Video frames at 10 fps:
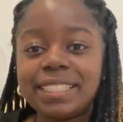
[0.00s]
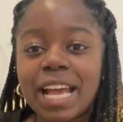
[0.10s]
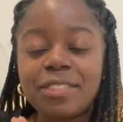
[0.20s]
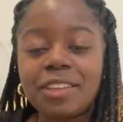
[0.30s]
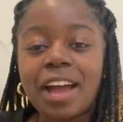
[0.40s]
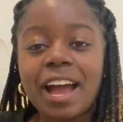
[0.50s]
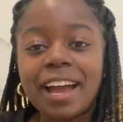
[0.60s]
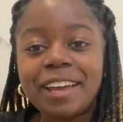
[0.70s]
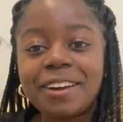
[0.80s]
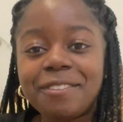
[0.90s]
down the
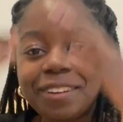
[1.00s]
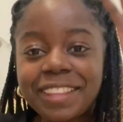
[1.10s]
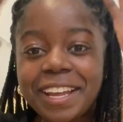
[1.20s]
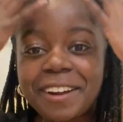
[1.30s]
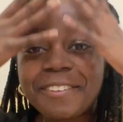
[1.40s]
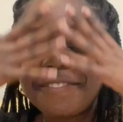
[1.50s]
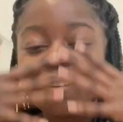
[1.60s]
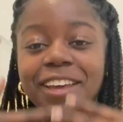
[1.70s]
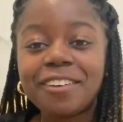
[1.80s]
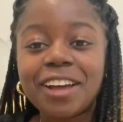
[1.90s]
aisle with like her
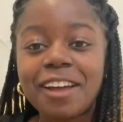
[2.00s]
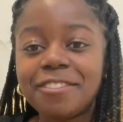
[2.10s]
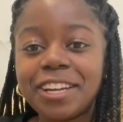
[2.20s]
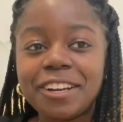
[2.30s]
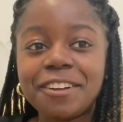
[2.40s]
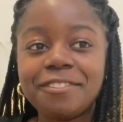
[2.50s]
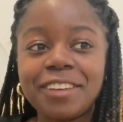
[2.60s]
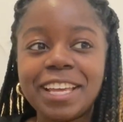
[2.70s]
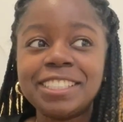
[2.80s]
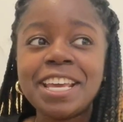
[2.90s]
veil covering her
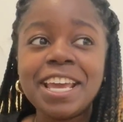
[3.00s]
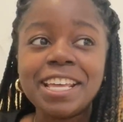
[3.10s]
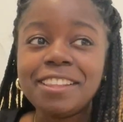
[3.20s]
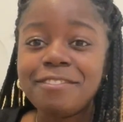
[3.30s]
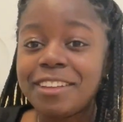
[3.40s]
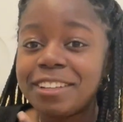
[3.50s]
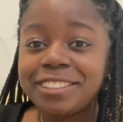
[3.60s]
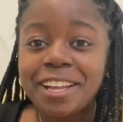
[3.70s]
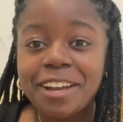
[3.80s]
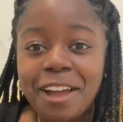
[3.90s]
face, the veil is
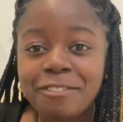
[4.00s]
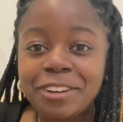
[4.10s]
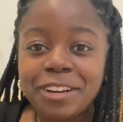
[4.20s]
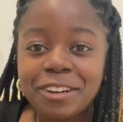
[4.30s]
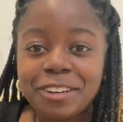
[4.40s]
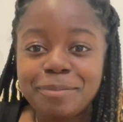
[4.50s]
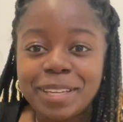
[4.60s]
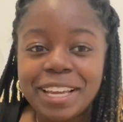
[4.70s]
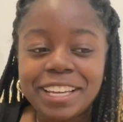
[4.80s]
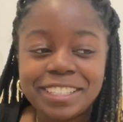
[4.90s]
not covering her
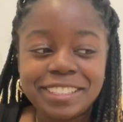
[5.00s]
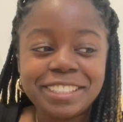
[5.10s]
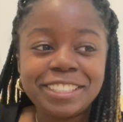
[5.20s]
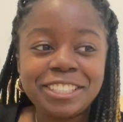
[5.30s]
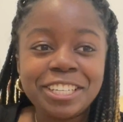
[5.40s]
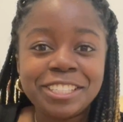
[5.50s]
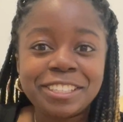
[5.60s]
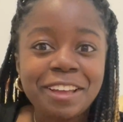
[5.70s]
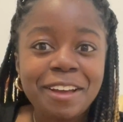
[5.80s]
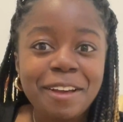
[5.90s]
because she's
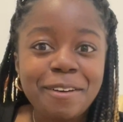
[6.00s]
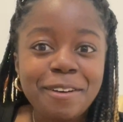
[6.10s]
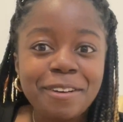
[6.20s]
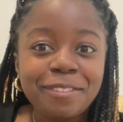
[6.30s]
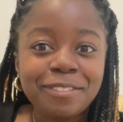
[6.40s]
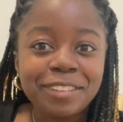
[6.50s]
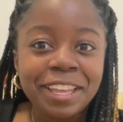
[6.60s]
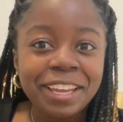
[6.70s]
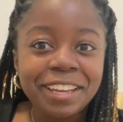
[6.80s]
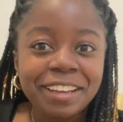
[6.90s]

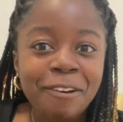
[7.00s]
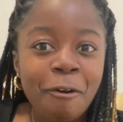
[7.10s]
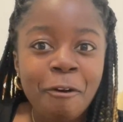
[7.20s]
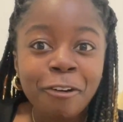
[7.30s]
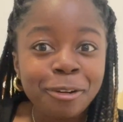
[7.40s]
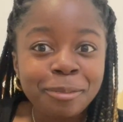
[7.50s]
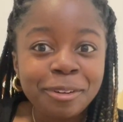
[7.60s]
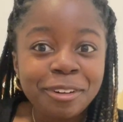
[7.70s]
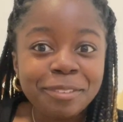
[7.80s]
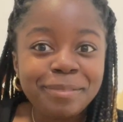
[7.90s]
like
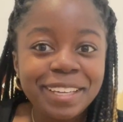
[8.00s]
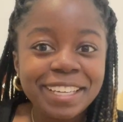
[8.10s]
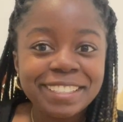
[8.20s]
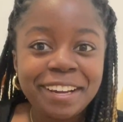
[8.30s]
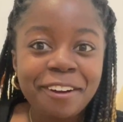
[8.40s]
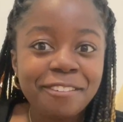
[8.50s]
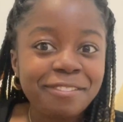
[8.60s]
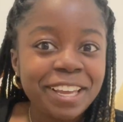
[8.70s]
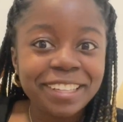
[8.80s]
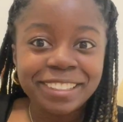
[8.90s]
horrible, because like her
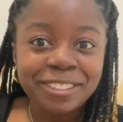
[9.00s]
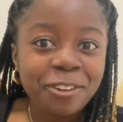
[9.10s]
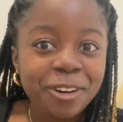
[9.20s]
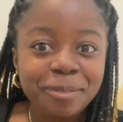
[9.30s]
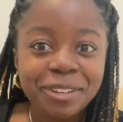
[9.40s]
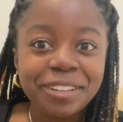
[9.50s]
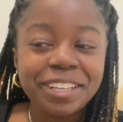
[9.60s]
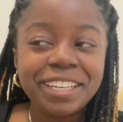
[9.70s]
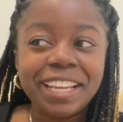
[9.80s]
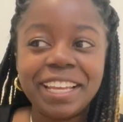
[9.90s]
face is horrible
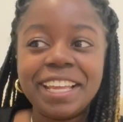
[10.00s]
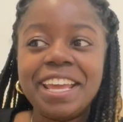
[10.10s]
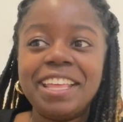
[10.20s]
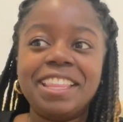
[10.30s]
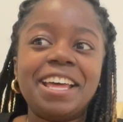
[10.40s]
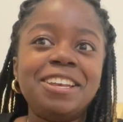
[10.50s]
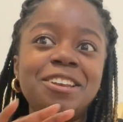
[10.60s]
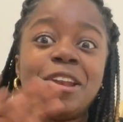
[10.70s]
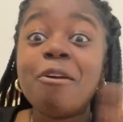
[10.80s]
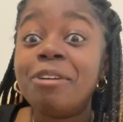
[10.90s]
and like that
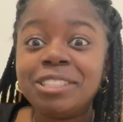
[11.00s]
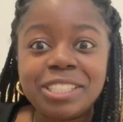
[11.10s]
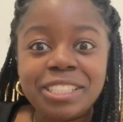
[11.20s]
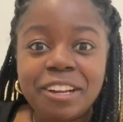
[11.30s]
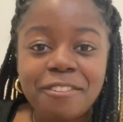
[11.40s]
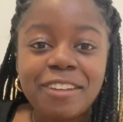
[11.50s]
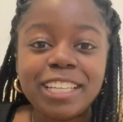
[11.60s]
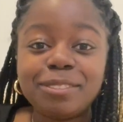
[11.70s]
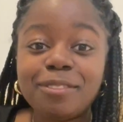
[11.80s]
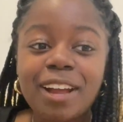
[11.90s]
no one should see her face,
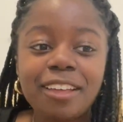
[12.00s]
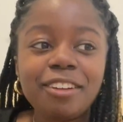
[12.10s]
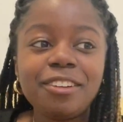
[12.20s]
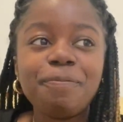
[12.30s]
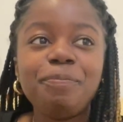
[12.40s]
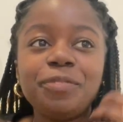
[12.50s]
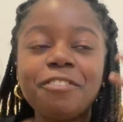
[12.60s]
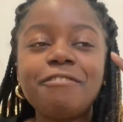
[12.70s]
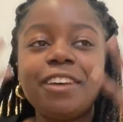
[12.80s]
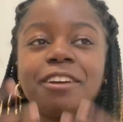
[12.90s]
but rather the
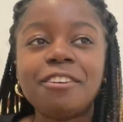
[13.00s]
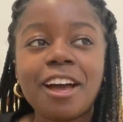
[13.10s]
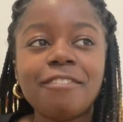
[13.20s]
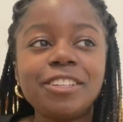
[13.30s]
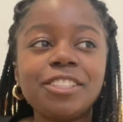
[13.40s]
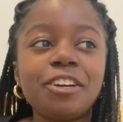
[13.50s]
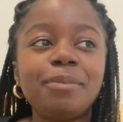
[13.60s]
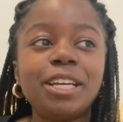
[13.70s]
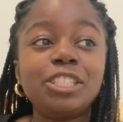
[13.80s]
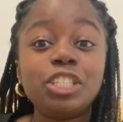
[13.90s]
veil covers her
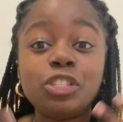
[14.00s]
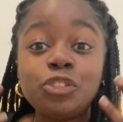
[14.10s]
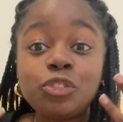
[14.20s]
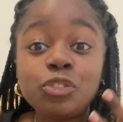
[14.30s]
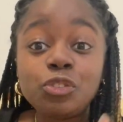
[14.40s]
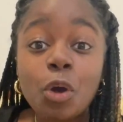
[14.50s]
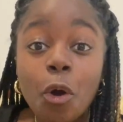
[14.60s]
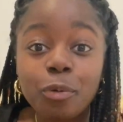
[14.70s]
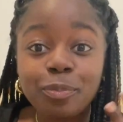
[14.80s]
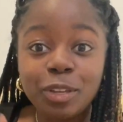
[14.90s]
because she's
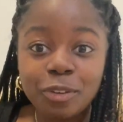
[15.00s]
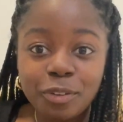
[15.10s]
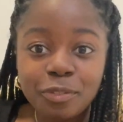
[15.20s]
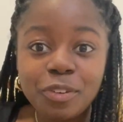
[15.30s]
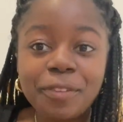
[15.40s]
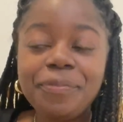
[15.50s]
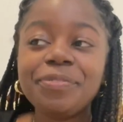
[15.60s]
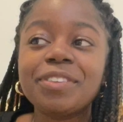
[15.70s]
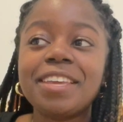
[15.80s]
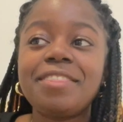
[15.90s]
so beautiful
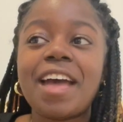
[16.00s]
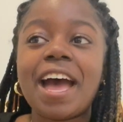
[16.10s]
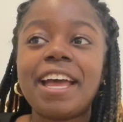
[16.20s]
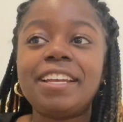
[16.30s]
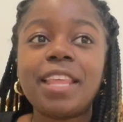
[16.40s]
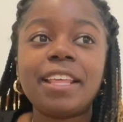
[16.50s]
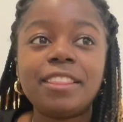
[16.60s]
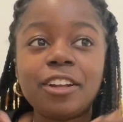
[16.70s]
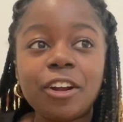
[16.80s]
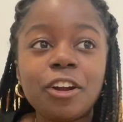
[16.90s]
that
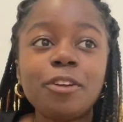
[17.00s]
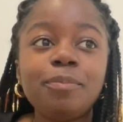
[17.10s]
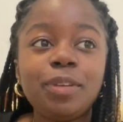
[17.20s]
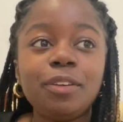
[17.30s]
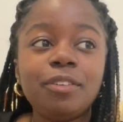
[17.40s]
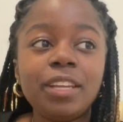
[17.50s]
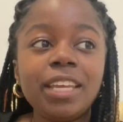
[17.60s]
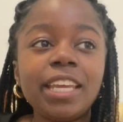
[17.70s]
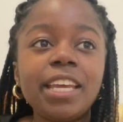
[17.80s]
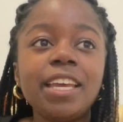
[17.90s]
her
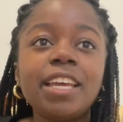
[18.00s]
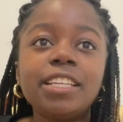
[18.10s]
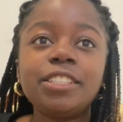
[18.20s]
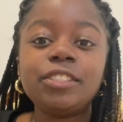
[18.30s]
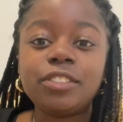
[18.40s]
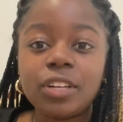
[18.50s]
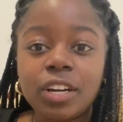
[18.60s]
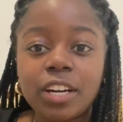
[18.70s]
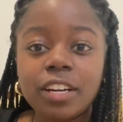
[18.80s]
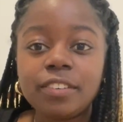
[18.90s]
beauty
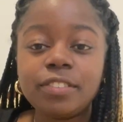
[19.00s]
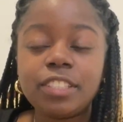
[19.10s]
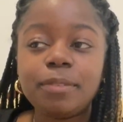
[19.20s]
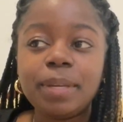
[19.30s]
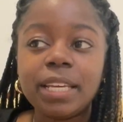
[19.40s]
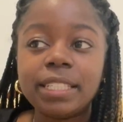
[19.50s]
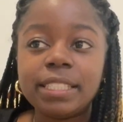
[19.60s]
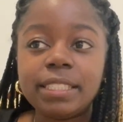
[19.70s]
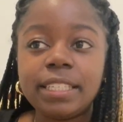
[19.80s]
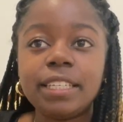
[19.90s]
deserves to be
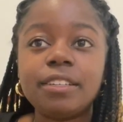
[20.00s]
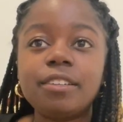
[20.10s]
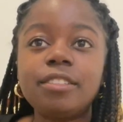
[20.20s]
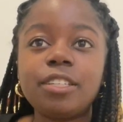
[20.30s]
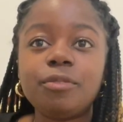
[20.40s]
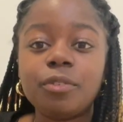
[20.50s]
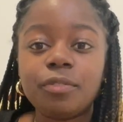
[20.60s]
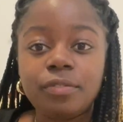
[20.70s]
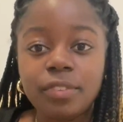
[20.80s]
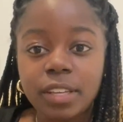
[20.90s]
concealed and
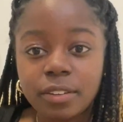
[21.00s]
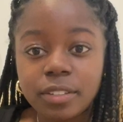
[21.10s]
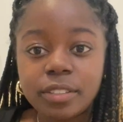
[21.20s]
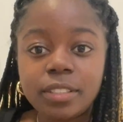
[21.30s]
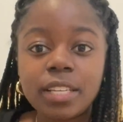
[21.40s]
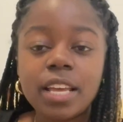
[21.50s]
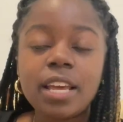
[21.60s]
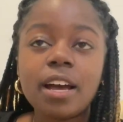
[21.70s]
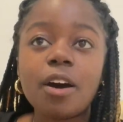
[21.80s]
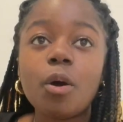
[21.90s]
revealed
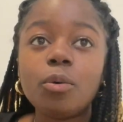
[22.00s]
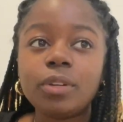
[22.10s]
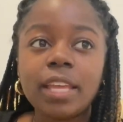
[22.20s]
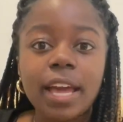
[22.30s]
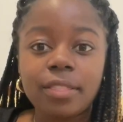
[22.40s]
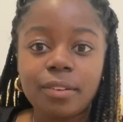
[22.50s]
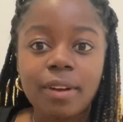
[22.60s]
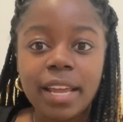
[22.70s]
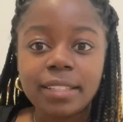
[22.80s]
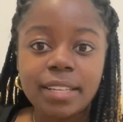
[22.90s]
only at the
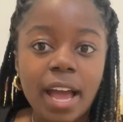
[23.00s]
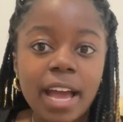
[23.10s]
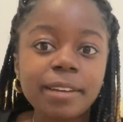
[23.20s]
right time.